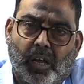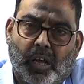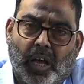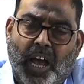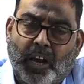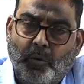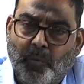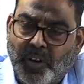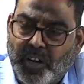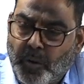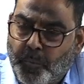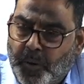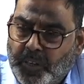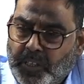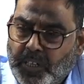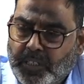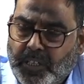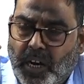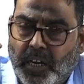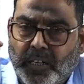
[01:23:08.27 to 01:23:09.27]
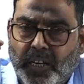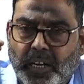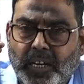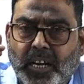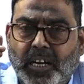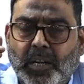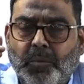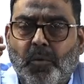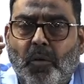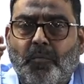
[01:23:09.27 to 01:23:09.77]
And whenever there is an
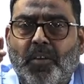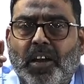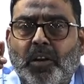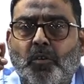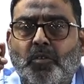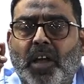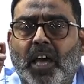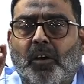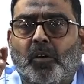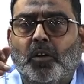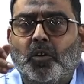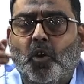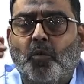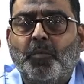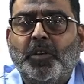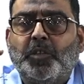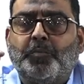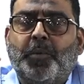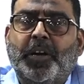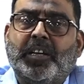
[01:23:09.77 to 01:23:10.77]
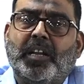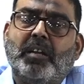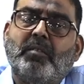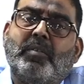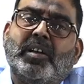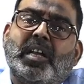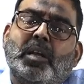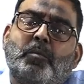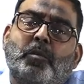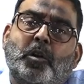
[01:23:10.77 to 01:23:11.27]
alternative of value dichotomies, pattern
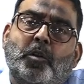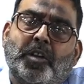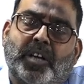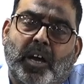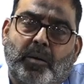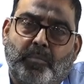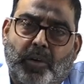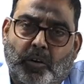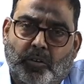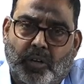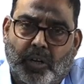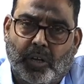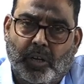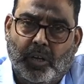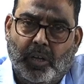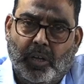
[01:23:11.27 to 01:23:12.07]
variable will come out.